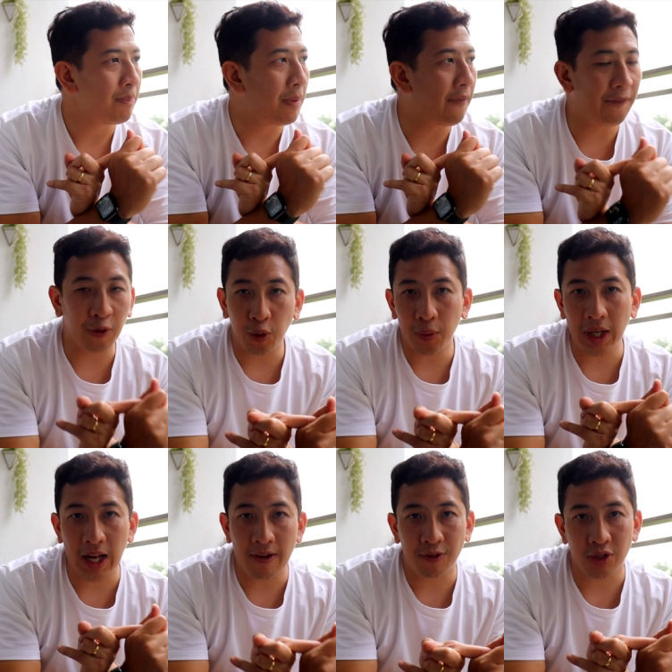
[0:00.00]
before we
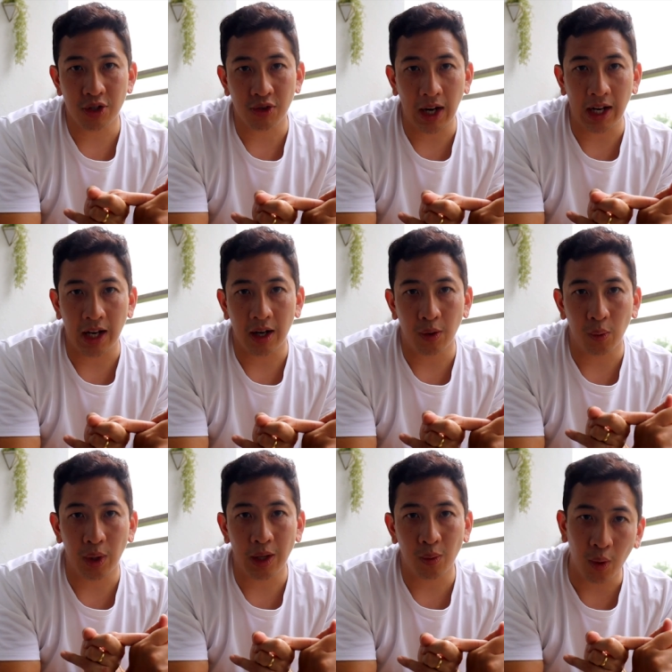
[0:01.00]
left Australia,
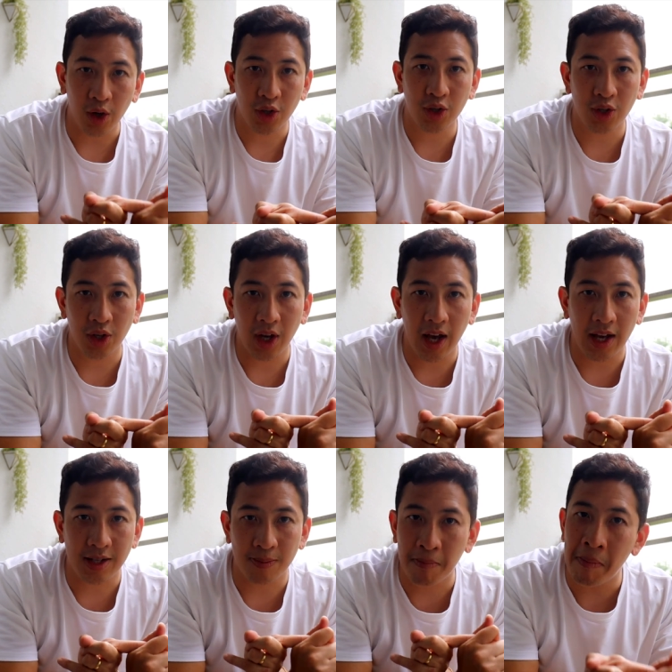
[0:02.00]
we washed
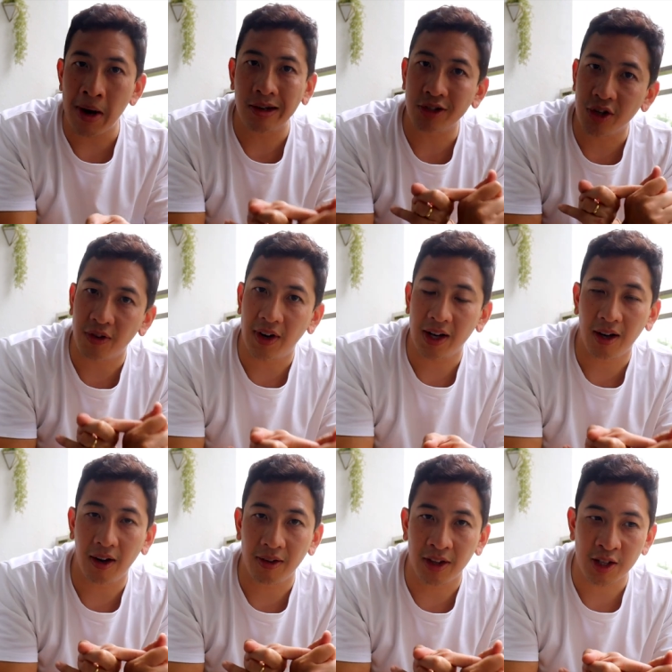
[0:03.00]
as much of our
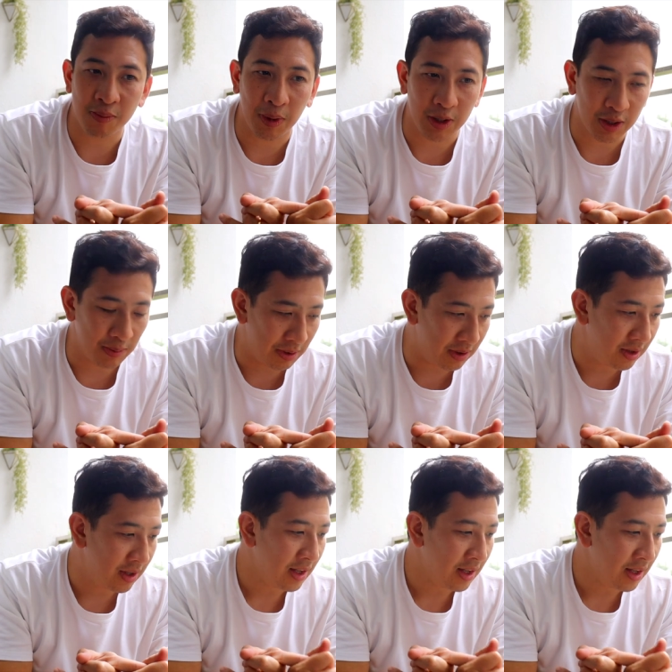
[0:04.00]
clothing as possible